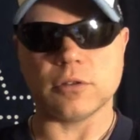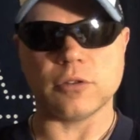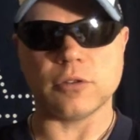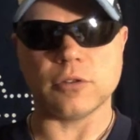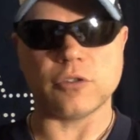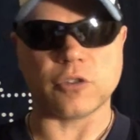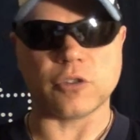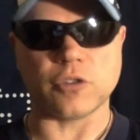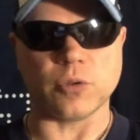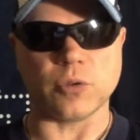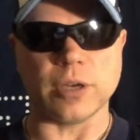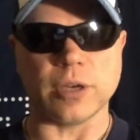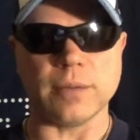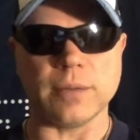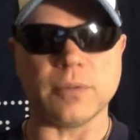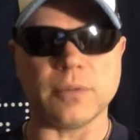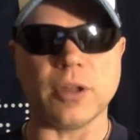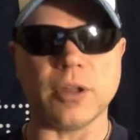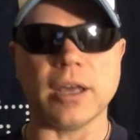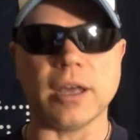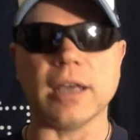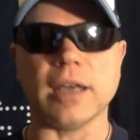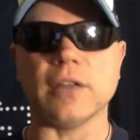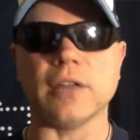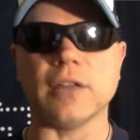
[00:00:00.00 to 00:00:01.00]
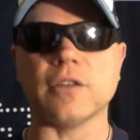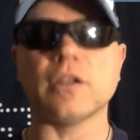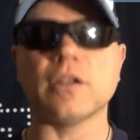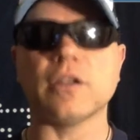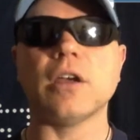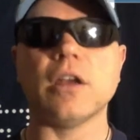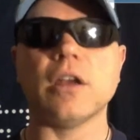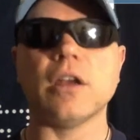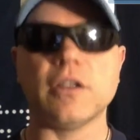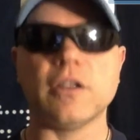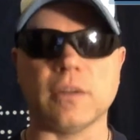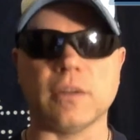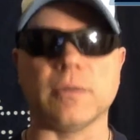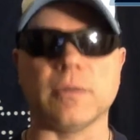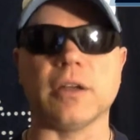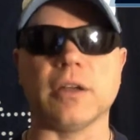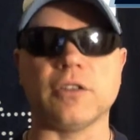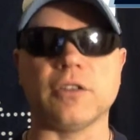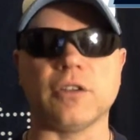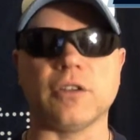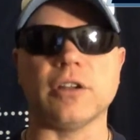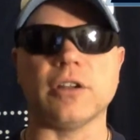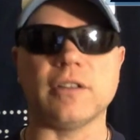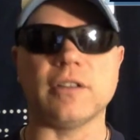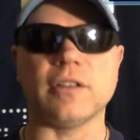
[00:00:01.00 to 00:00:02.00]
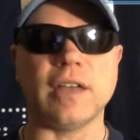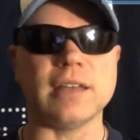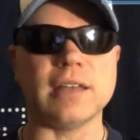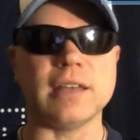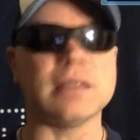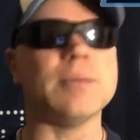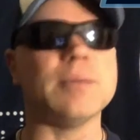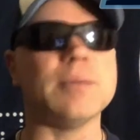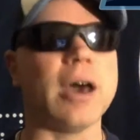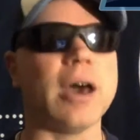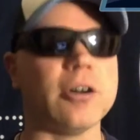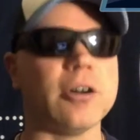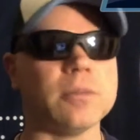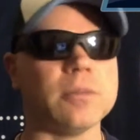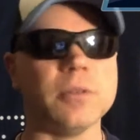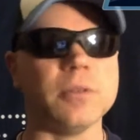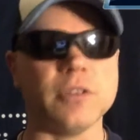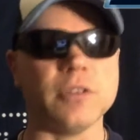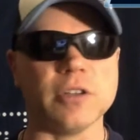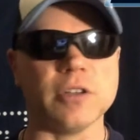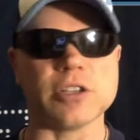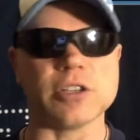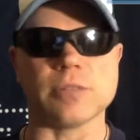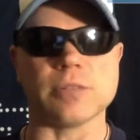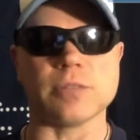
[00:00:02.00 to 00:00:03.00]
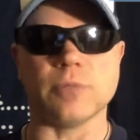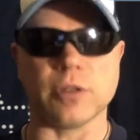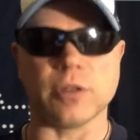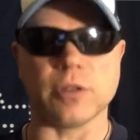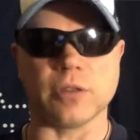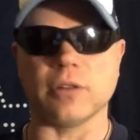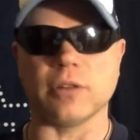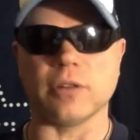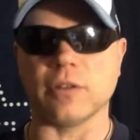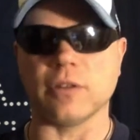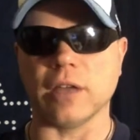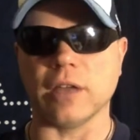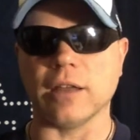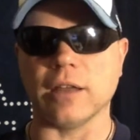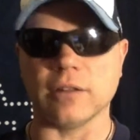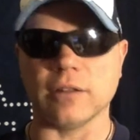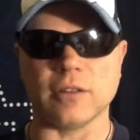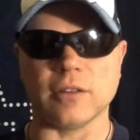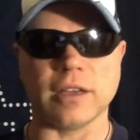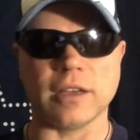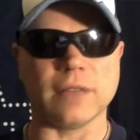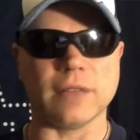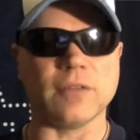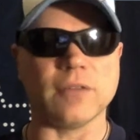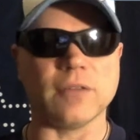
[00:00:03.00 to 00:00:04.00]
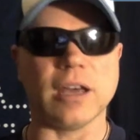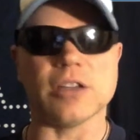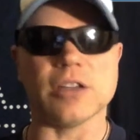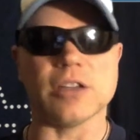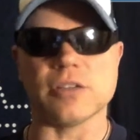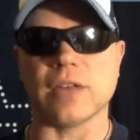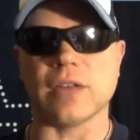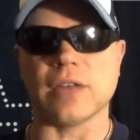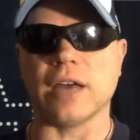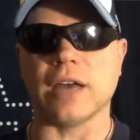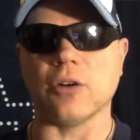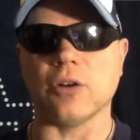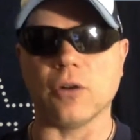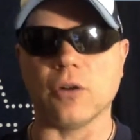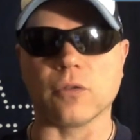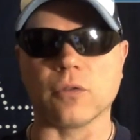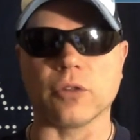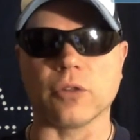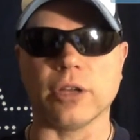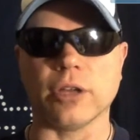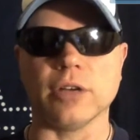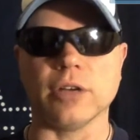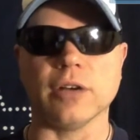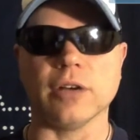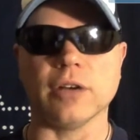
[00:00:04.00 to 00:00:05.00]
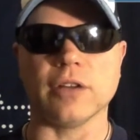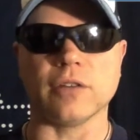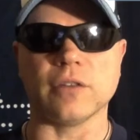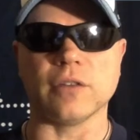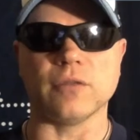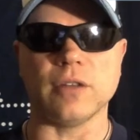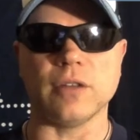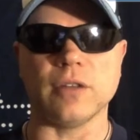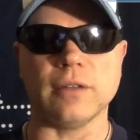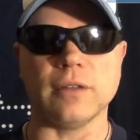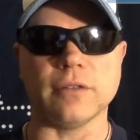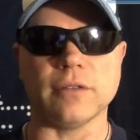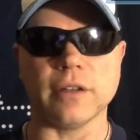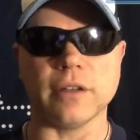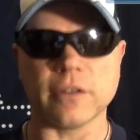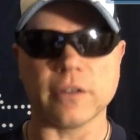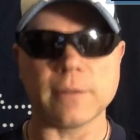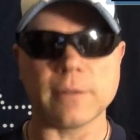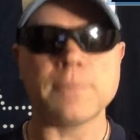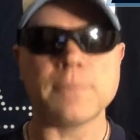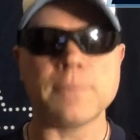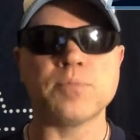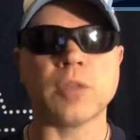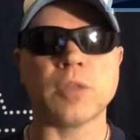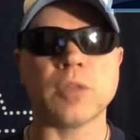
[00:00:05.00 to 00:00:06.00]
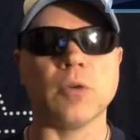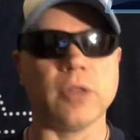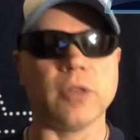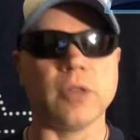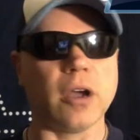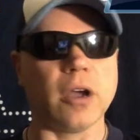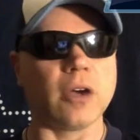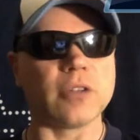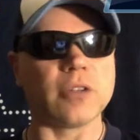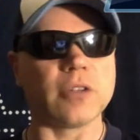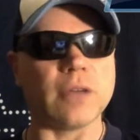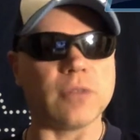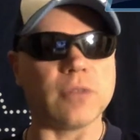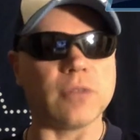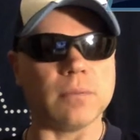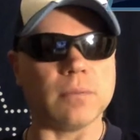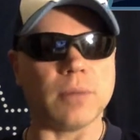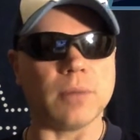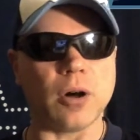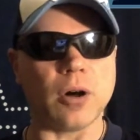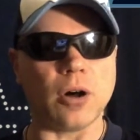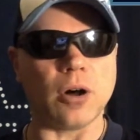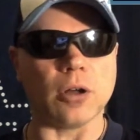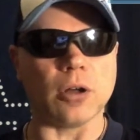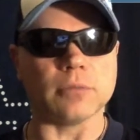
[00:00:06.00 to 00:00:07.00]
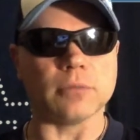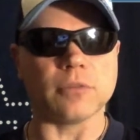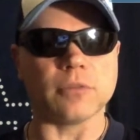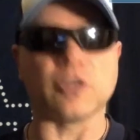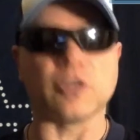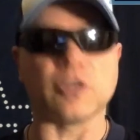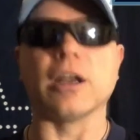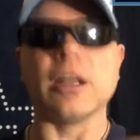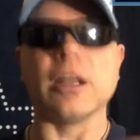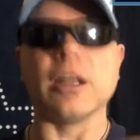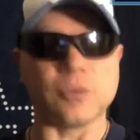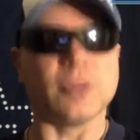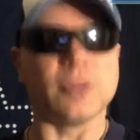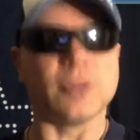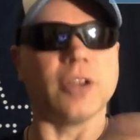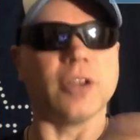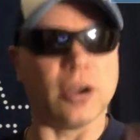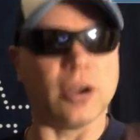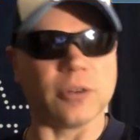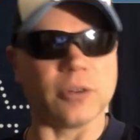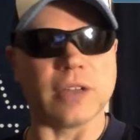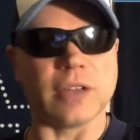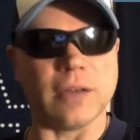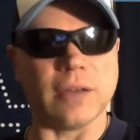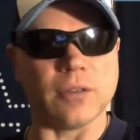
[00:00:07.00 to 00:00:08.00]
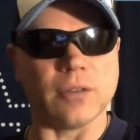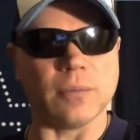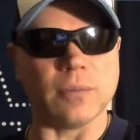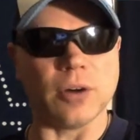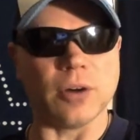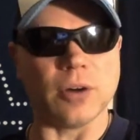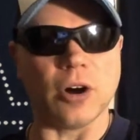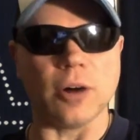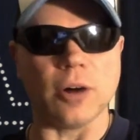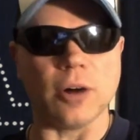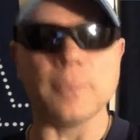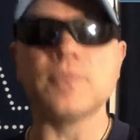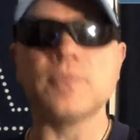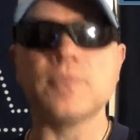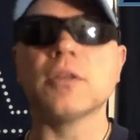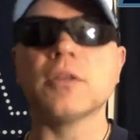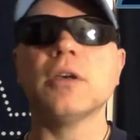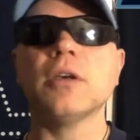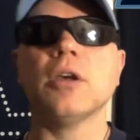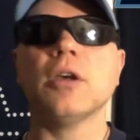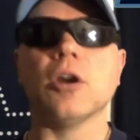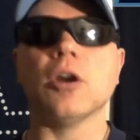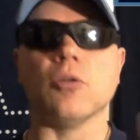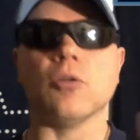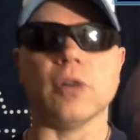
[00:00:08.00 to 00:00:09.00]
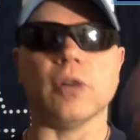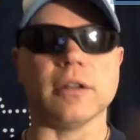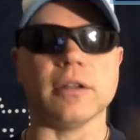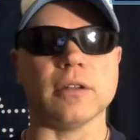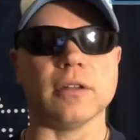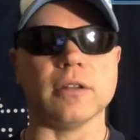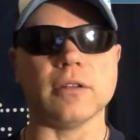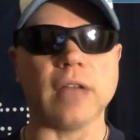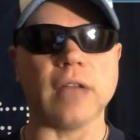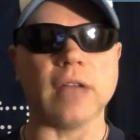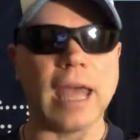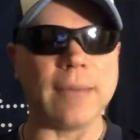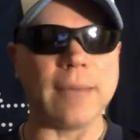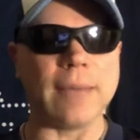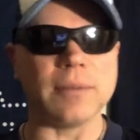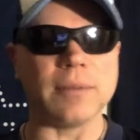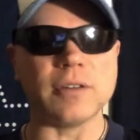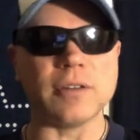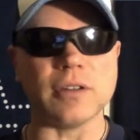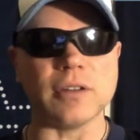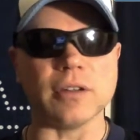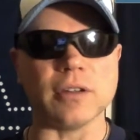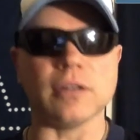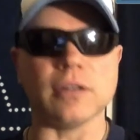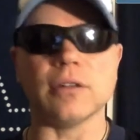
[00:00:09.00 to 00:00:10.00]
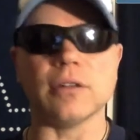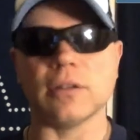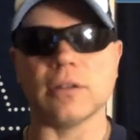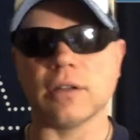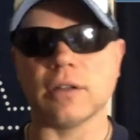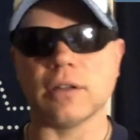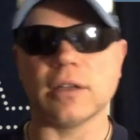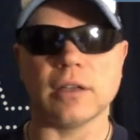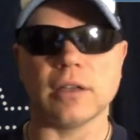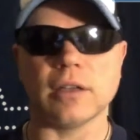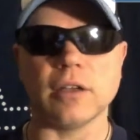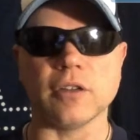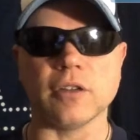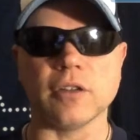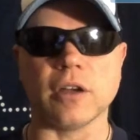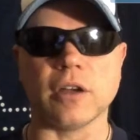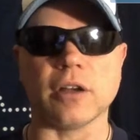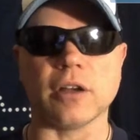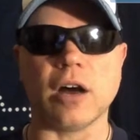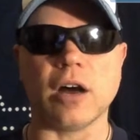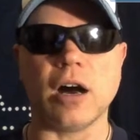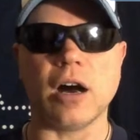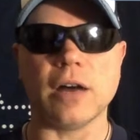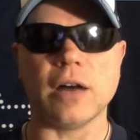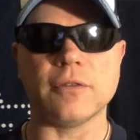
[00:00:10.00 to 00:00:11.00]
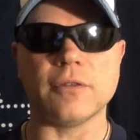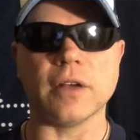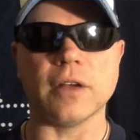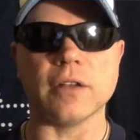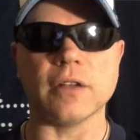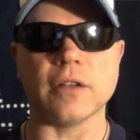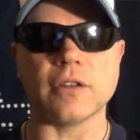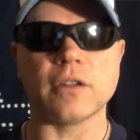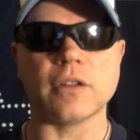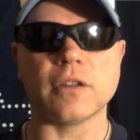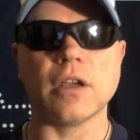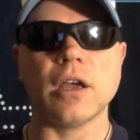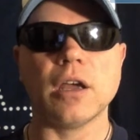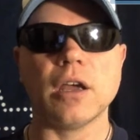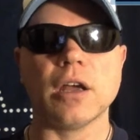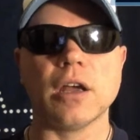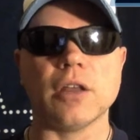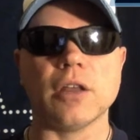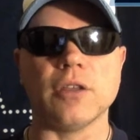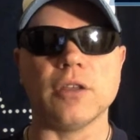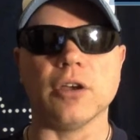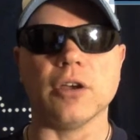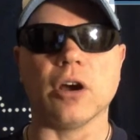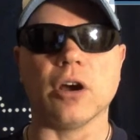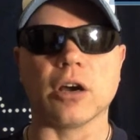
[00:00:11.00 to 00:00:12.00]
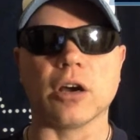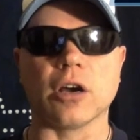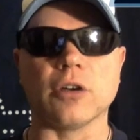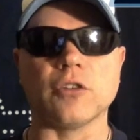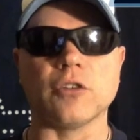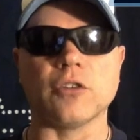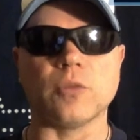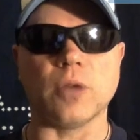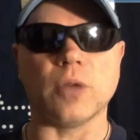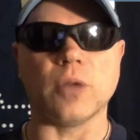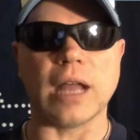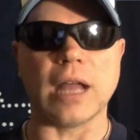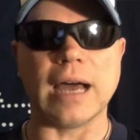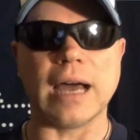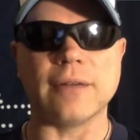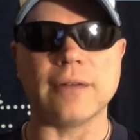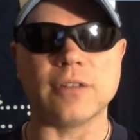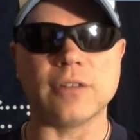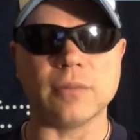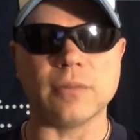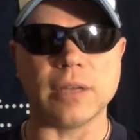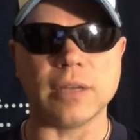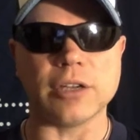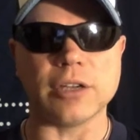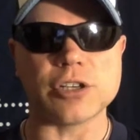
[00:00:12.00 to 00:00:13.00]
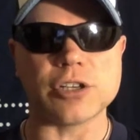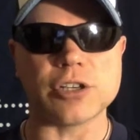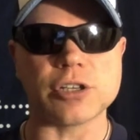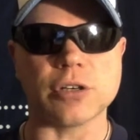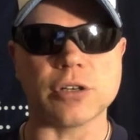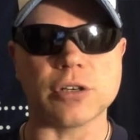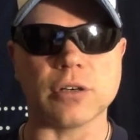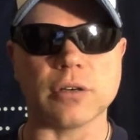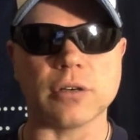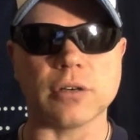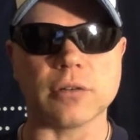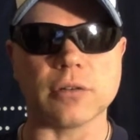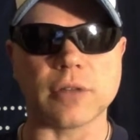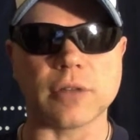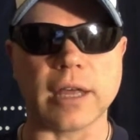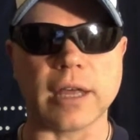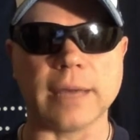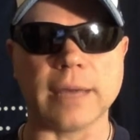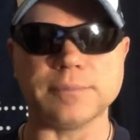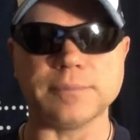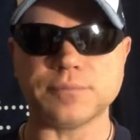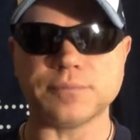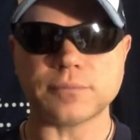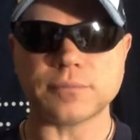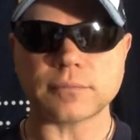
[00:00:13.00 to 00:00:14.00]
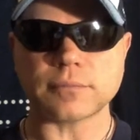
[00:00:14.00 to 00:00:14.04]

screenplays, something that's going to take them out of position with it and then take advantage of that overly aggressive defense. When the Argos have the ball, that's when the Argos have the ball. When Edmonton is on offense, the Argos will have to make sure that